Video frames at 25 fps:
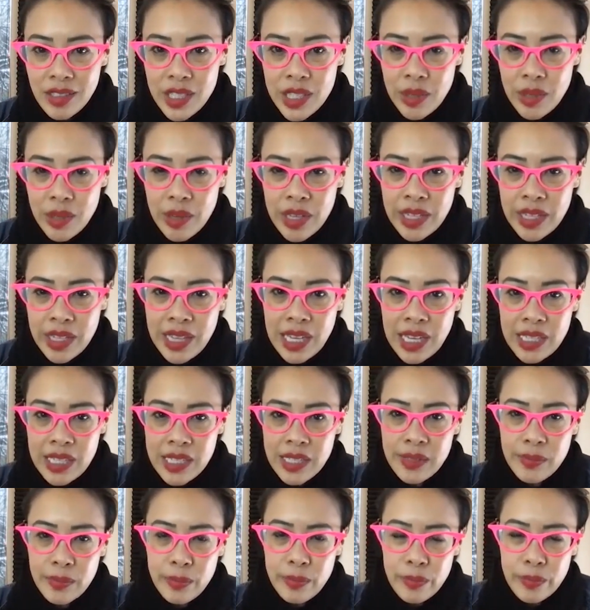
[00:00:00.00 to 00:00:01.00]
So I think
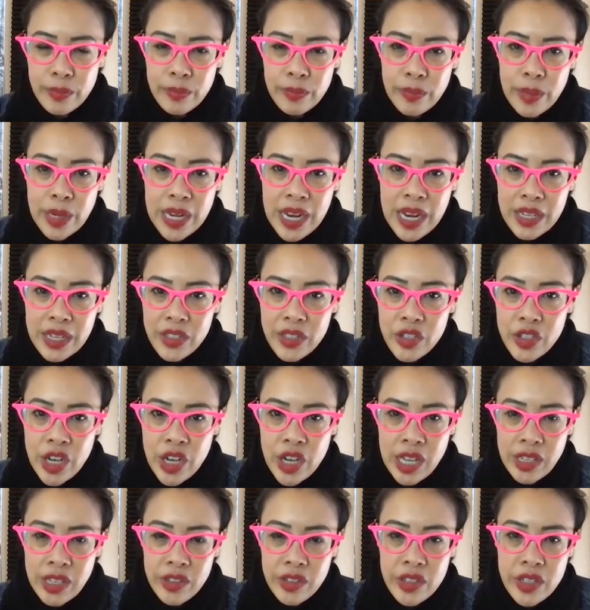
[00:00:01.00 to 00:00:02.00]
that's my next
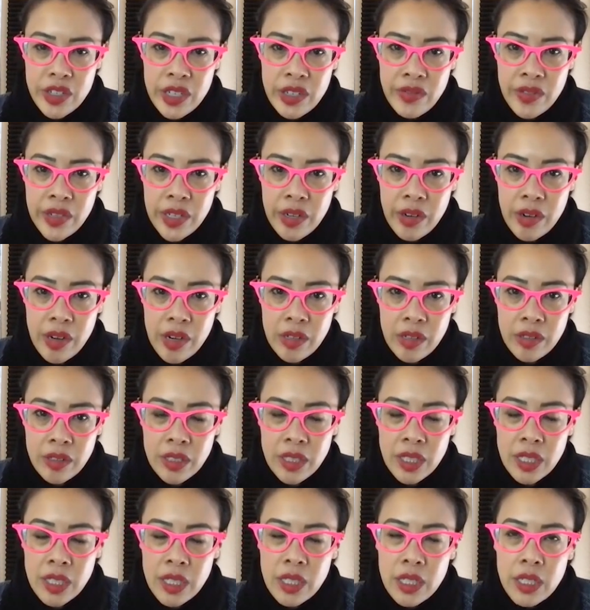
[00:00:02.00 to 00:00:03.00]
challenge to figure out.
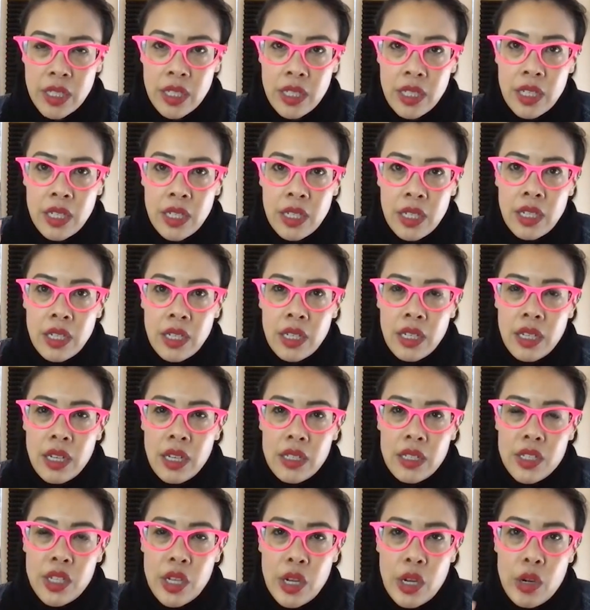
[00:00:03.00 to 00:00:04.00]

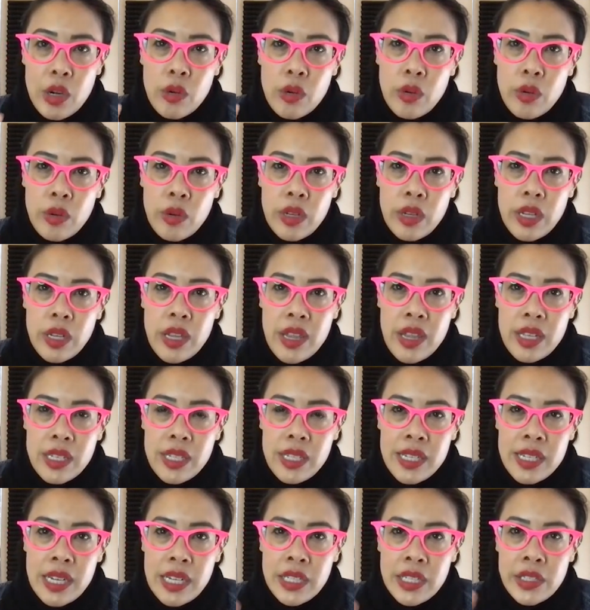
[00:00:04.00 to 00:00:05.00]
So in
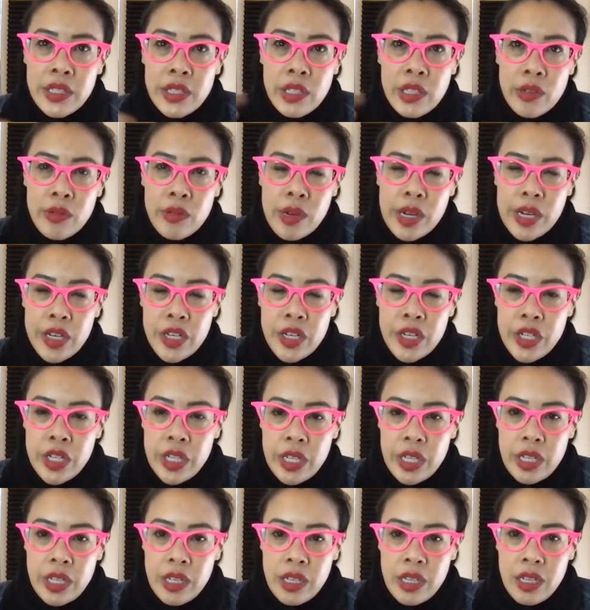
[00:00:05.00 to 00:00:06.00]
this next
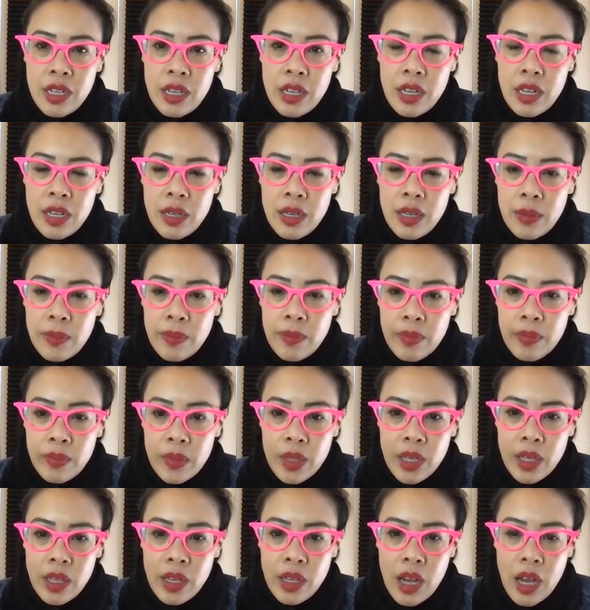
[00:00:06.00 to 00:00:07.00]
iteration, um,
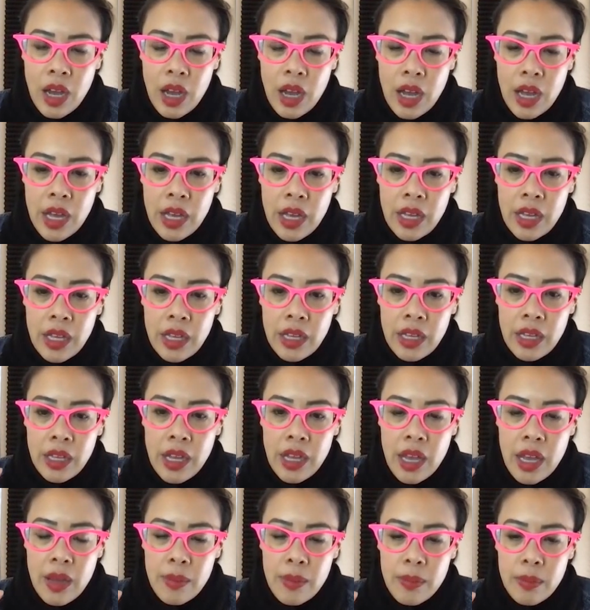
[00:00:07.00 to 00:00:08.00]
I
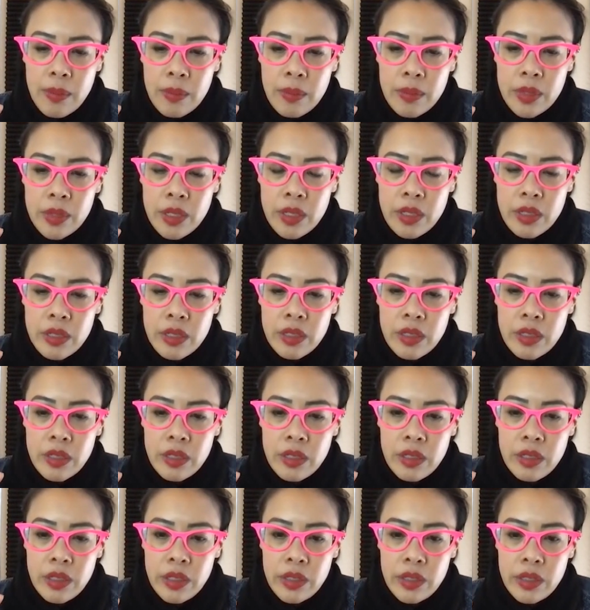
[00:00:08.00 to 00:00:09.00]
am
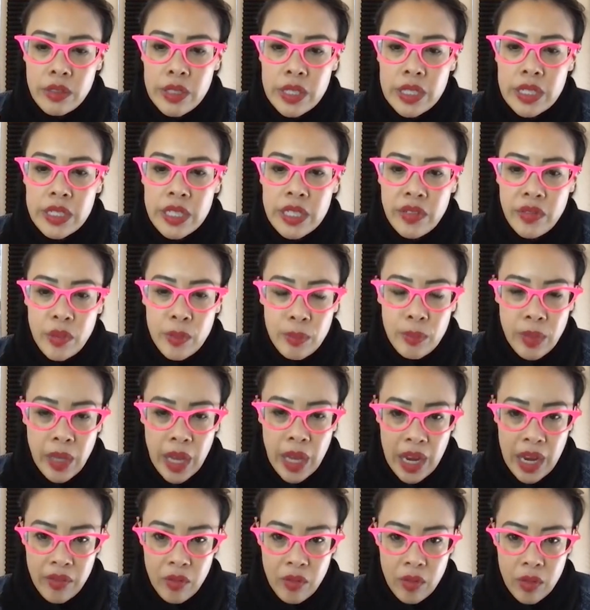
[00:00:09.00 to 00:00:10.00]
using a different
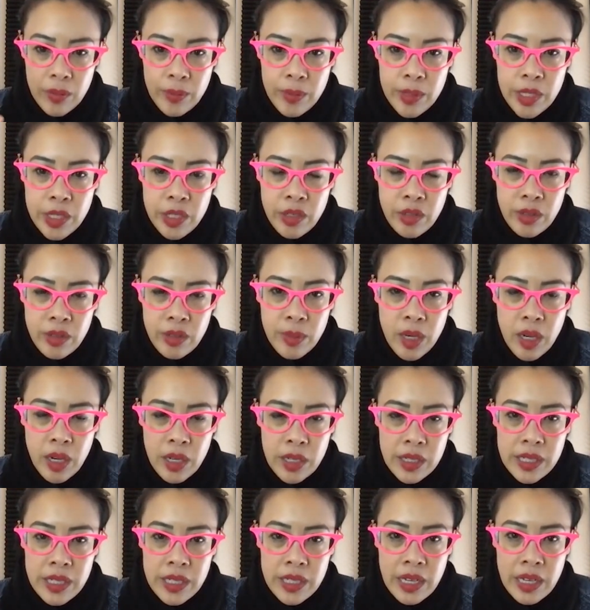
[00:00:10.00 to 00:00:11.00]
platform to drip
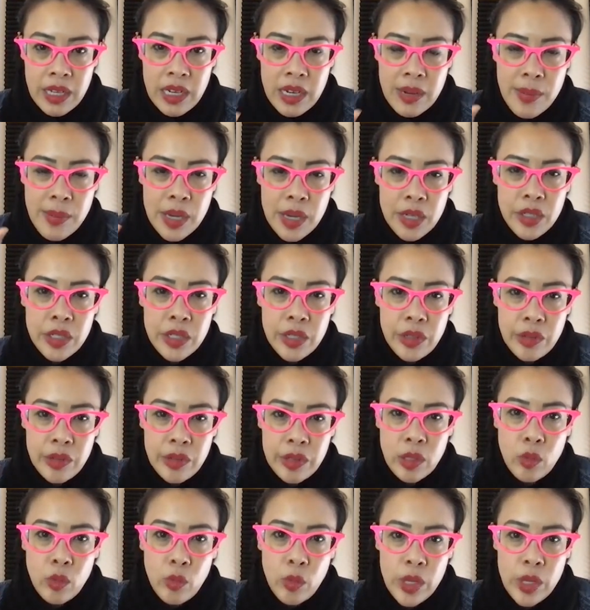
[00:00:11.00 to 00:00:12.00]
content, and I'm actually doing
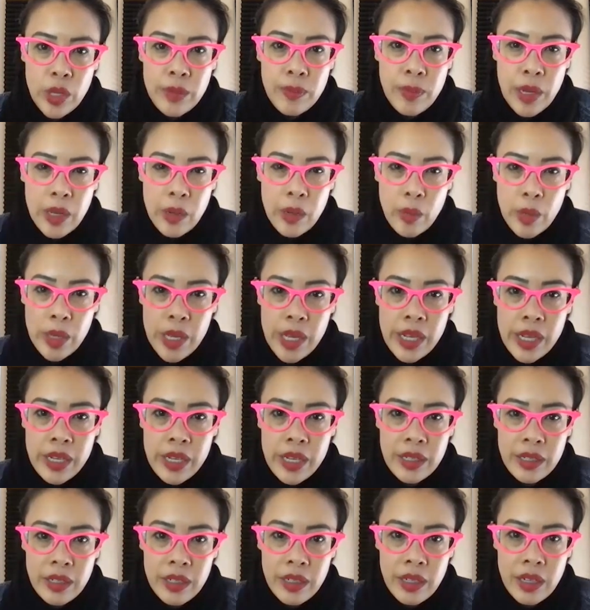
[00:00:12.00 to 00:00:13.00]
it week by
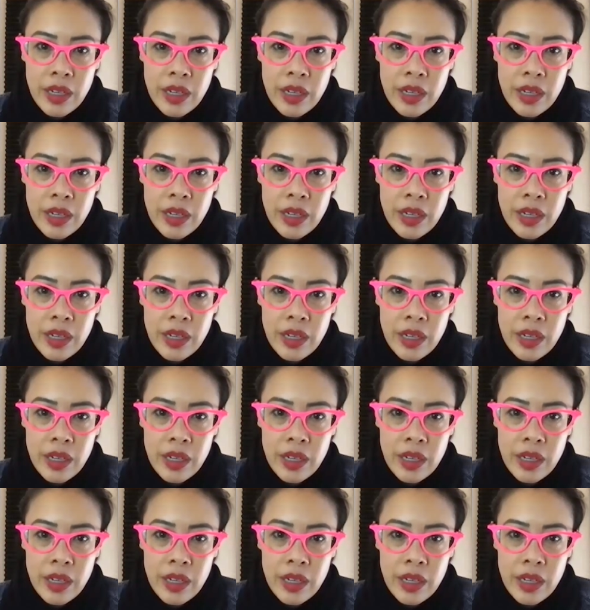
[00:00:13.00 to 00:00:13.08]
week.